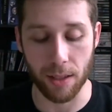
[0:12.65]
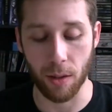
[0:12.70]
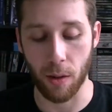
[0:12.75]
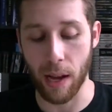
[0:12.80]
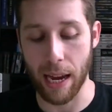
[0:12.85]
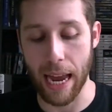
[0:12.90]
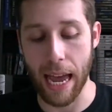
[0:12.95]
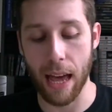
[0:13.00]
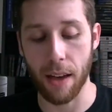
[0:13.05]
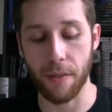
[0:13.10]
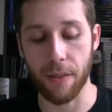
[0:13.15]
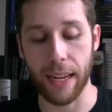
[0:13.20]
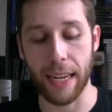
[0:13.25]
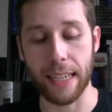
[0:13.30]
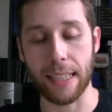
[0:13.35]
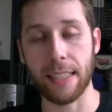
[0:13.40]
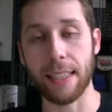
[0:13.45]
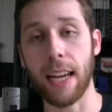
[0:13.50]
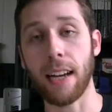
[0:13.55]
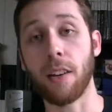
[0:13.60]
So I have
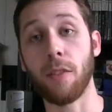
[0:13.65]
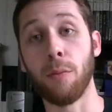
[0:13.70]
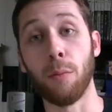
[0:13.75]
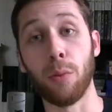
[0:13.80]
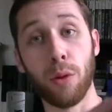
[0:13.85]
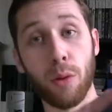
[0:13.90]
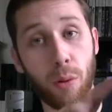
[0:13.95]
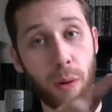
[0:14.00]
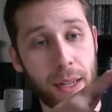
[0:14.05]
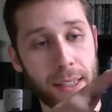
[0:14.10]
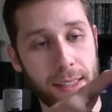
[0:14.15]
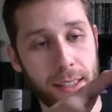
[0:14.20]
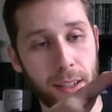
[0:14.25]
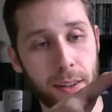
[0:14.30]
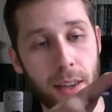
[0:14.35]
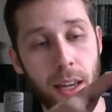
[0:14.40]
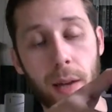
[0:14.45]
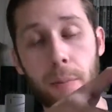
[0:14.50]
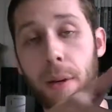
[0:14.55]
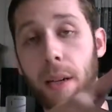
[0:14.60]
a stack of Blu-rays
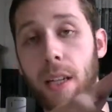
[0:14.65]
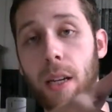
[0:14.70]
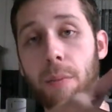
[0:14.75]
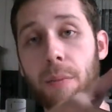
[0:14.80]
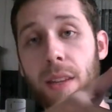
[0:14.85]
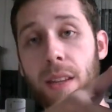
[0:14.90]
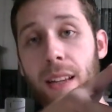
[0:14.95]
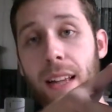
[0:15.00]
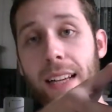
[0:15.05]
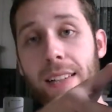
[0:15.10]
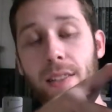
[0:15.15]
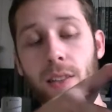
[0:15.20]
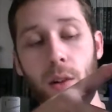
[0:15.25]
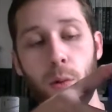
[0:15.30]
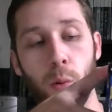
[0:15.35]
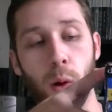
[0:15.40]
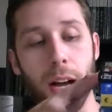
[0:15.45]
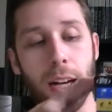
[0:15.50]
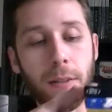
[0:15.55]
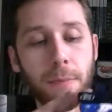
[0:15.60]
here that I picked up in the last
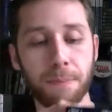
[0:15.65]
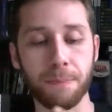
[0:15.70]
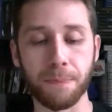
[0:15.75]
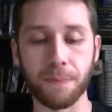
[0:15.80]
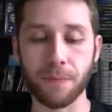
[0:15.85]
little while.